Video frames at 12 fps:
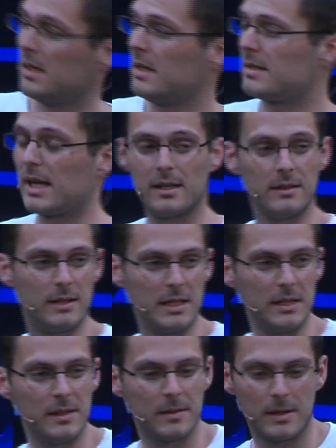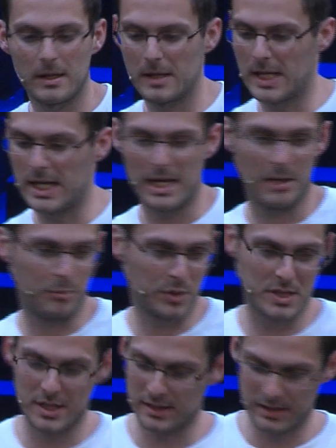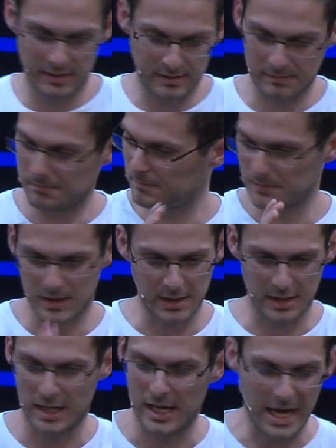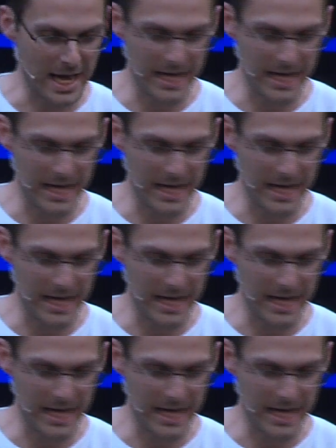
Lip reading: Second thing, I presented, I